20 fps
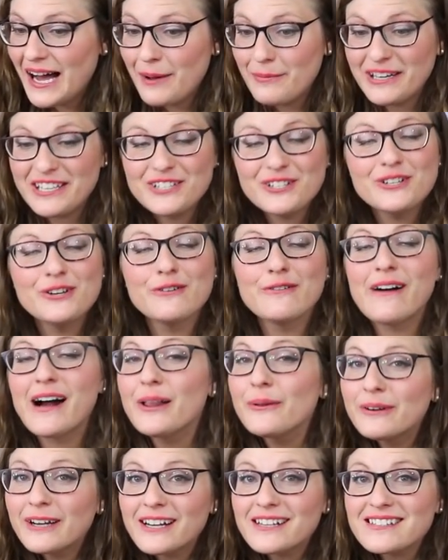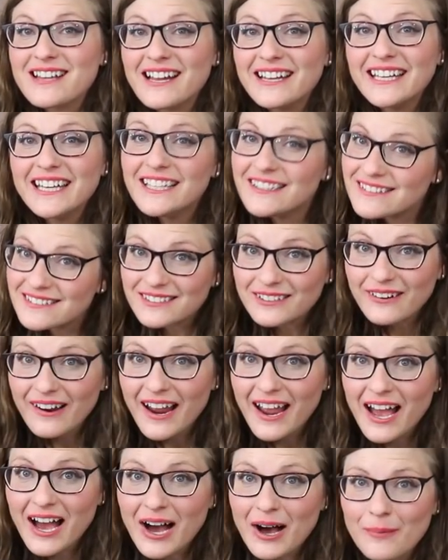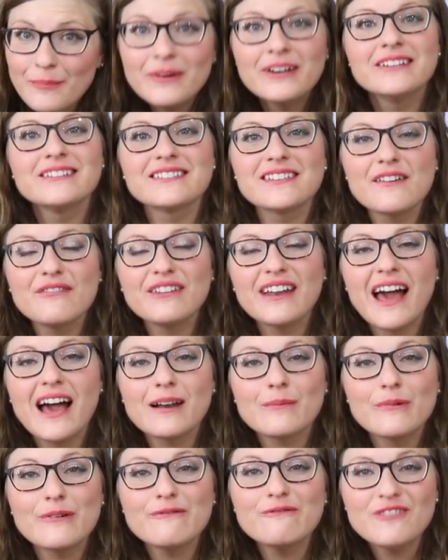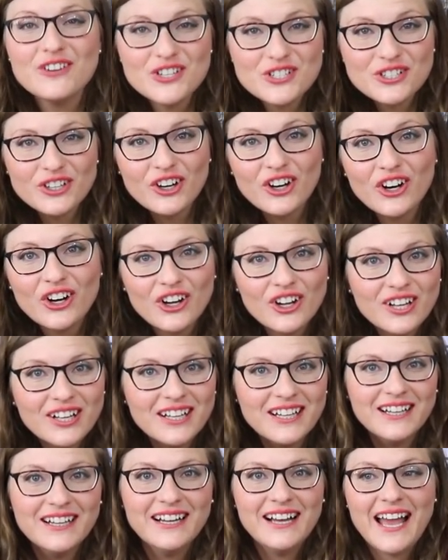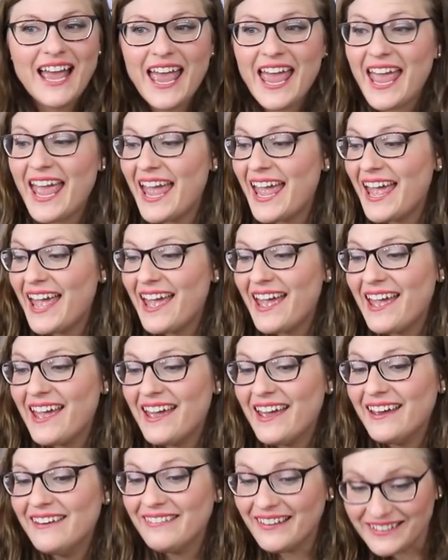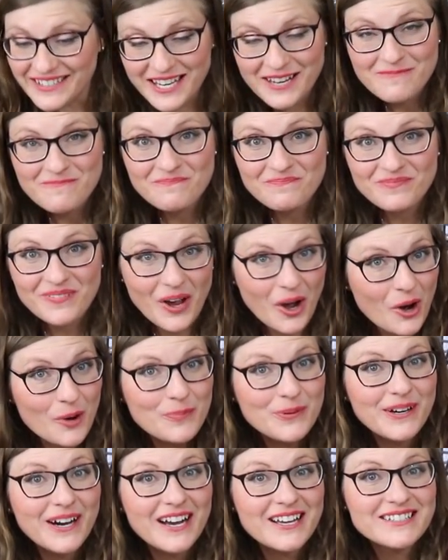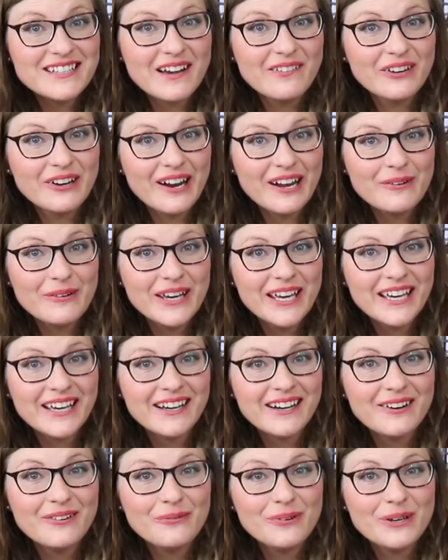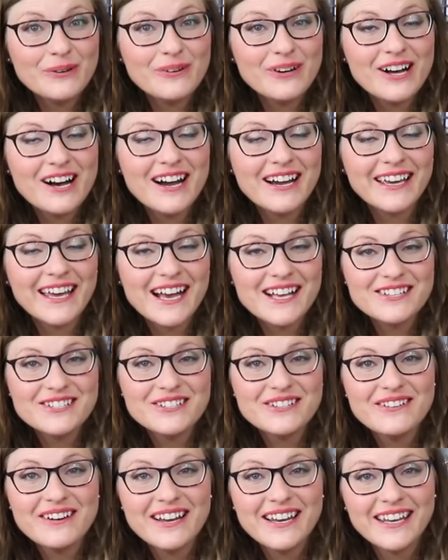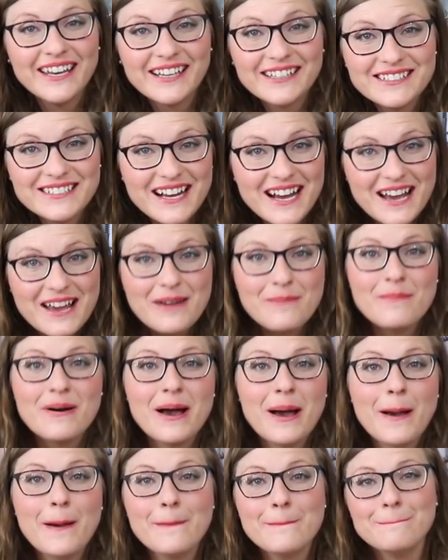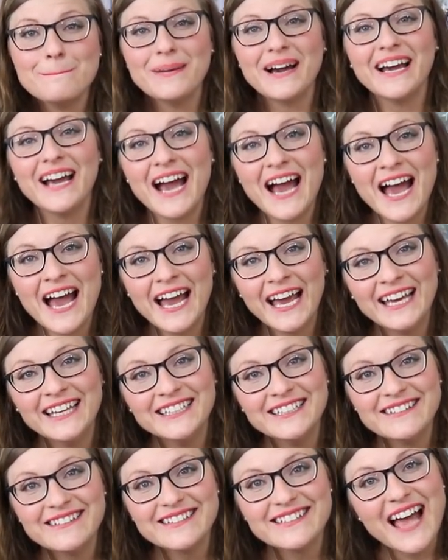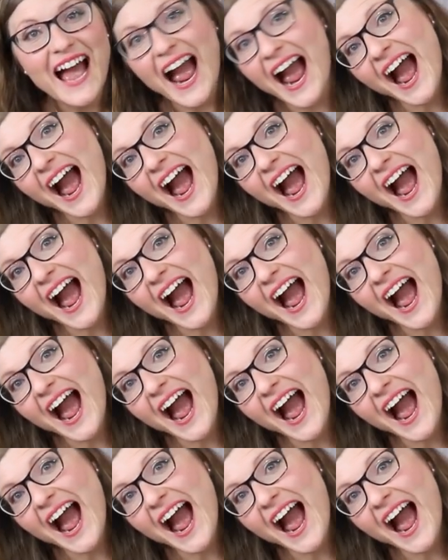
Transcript: Make sure you're following us on Instagram, Stefan Adam Official, and that's it. Hope you guys have a great week. We will catch you next time. Bye guys!